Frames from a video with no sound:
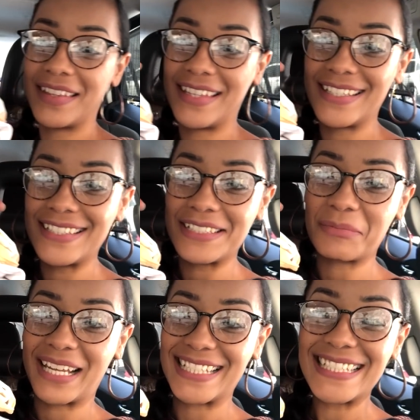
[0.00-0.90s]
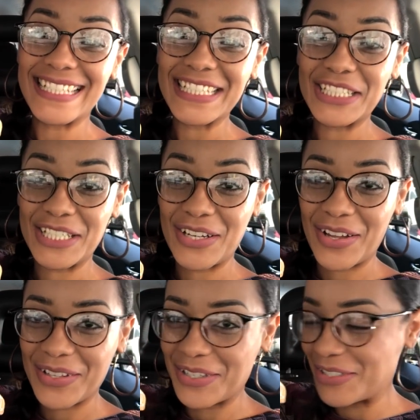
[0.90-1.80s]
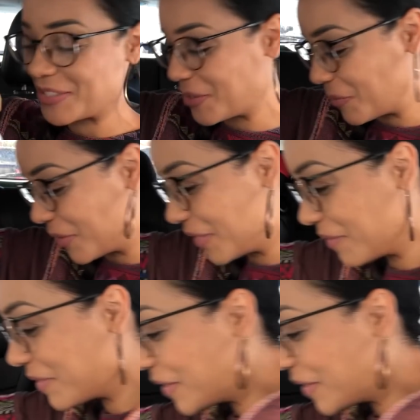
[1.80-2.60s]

This is my $60 worth of